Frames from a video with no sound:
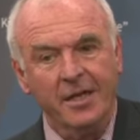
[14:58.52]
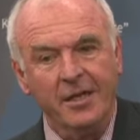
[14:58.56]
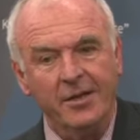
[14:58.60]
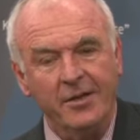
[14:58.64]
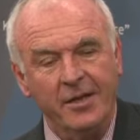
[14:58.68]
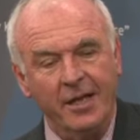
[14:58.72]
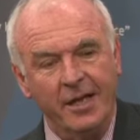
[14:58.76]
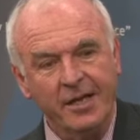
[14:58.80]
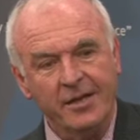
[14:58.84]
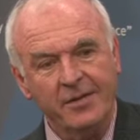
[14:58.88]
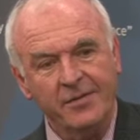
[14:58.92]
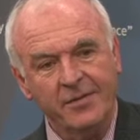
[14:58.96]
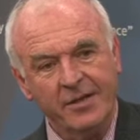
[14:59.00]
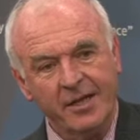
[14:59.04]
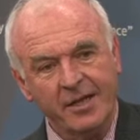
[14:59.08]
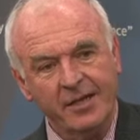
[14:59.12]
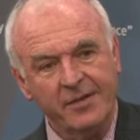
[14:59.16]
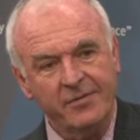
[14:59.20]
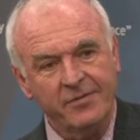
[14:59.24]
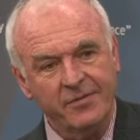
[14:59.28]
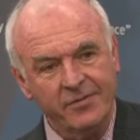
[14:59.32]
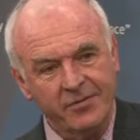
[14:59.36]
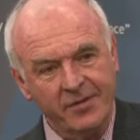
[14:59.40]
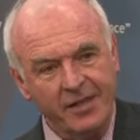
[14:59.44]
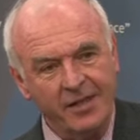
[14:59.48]

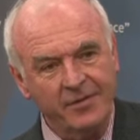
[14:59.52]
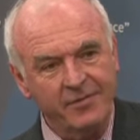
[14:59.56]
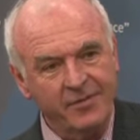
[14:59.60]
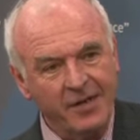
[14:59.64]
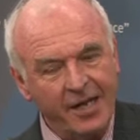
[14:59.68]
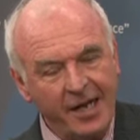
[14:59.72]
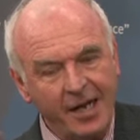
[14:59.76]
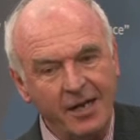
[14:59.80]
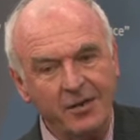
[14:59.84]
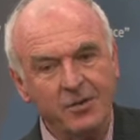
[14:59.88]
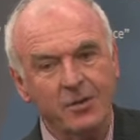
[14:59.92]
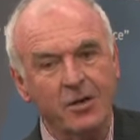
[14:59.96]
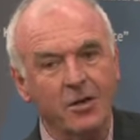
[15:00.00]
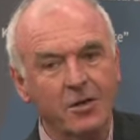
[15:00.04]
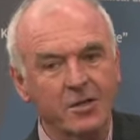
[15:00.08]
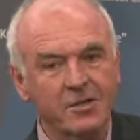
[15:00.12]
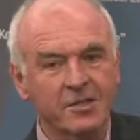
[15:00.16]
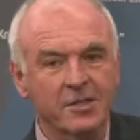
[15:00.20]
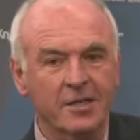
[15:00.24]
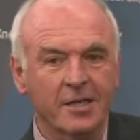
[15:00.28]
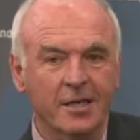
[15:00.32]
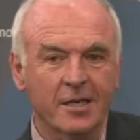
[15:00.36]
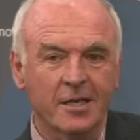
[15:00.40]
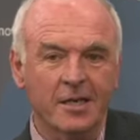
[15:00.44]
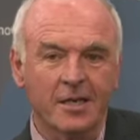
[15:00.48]
They've now got
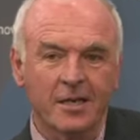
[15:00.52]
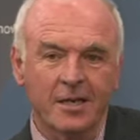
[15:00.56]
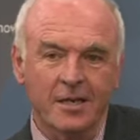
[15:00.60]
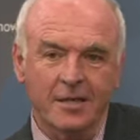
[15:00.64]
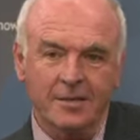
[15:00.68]
a